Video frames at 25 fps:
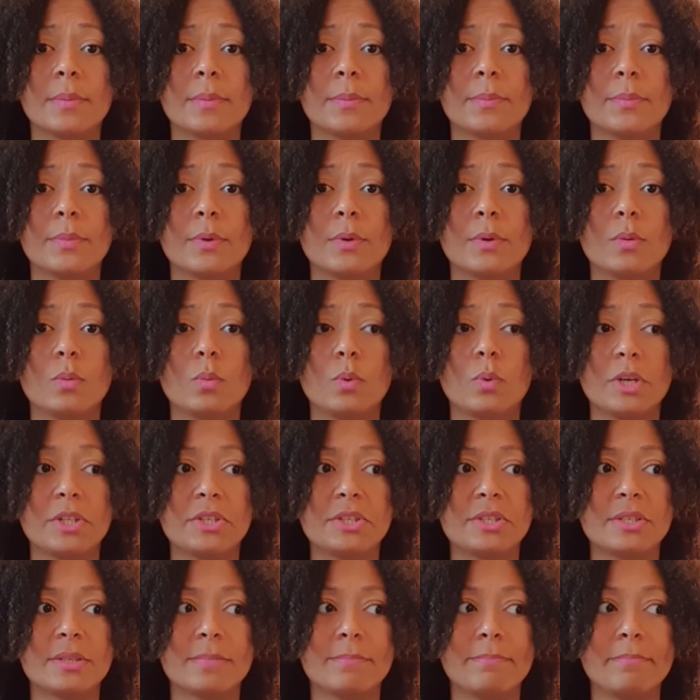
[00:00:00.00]

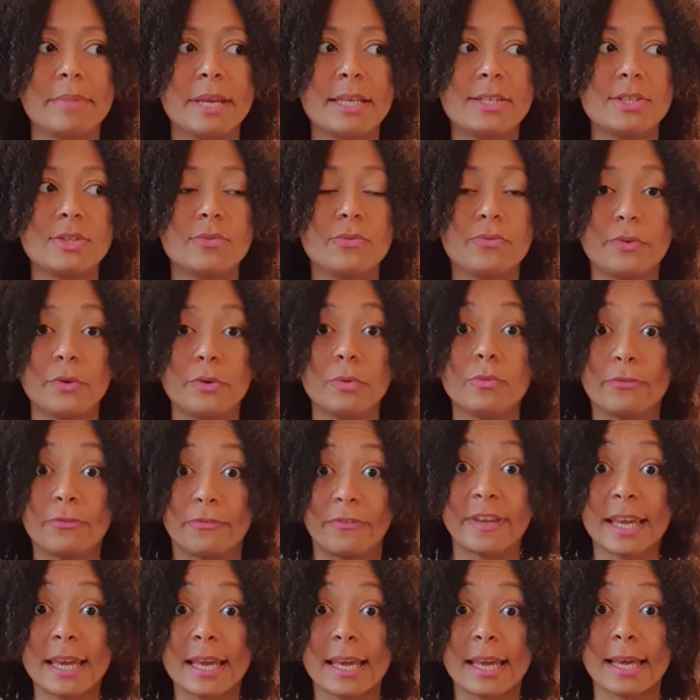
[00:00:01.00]
which makes you feel
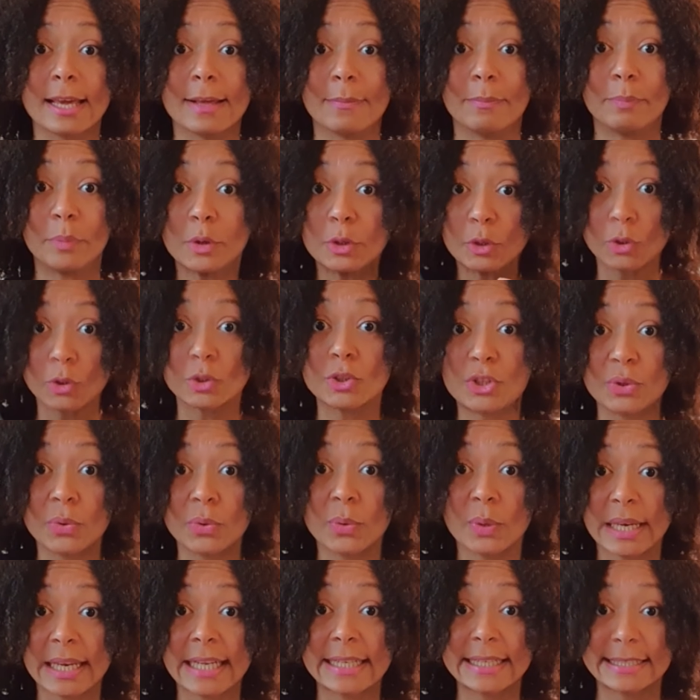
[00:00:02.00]
fear, but you're
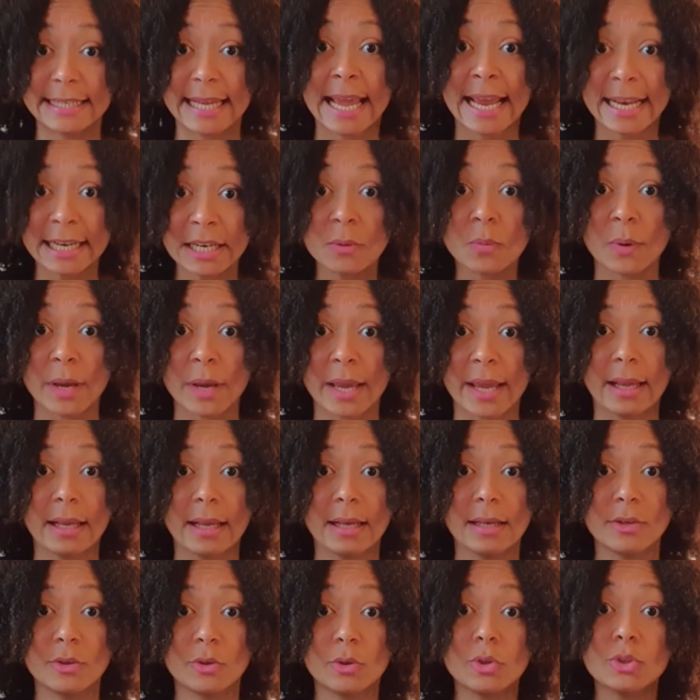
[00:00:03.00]
doing it anyway.
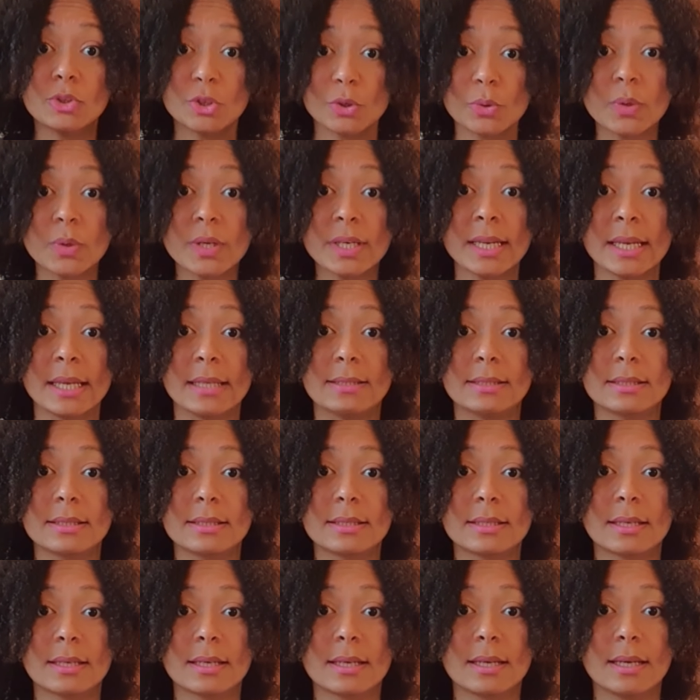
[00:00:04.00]
You're doing it.
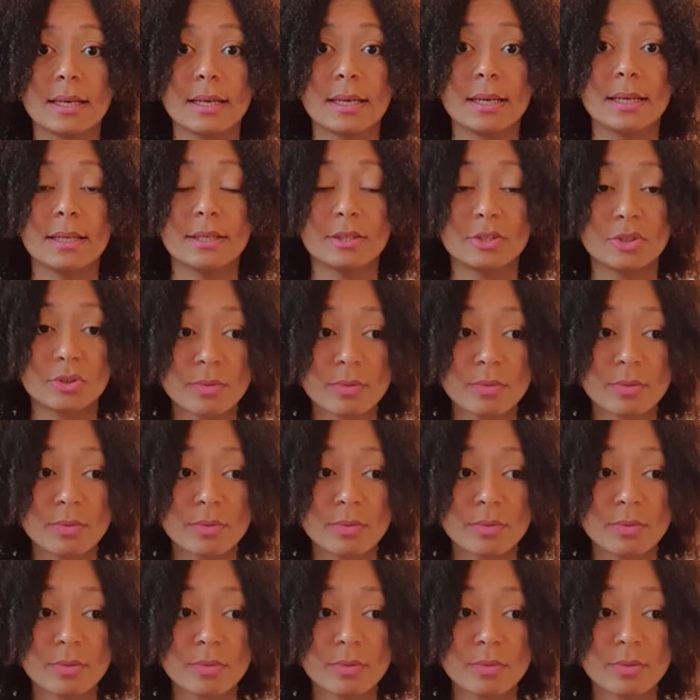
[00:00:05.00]
Try